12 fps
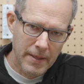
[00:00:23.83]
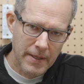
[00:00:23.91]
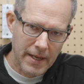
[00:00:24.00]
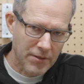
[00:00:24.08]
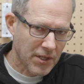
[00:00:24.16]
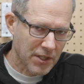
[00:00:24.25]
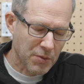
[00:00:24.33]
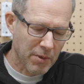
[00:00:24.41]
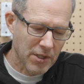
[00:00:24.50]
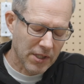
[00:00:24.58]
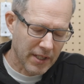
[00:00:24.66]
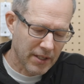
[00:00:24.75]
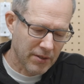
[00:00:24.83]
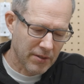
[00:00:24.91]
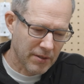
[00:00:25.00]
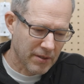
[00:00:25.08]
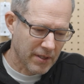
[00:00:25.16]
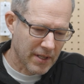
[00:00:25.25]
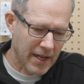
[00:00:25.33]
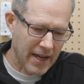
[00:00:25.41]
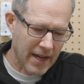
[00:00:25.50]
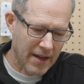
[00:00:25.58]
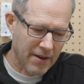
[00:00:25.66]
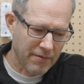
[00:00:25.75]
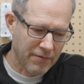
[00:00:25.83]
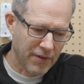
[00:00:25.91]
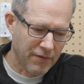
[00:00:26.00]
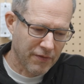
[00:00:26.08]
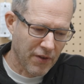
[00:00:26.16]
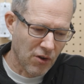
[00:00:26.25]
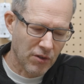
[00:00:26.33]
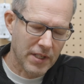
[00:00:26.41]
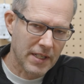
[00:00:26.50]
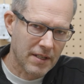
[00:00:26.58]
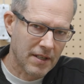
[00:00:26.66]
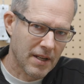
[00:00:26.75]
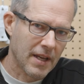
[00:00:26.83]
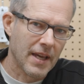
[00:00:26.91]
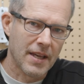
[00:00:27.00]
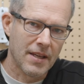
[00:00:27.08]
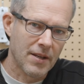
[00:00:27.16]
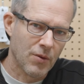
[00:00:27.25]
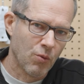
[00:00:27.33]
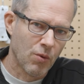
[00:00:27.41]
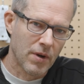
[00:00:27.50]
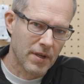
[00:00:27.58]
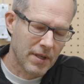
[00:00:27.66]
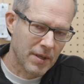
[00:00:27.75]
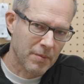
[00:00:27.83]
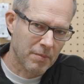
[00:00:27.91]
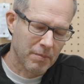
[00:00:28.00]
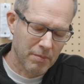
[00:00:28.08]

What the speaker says: Now, 6 months later, they have the Falcon A1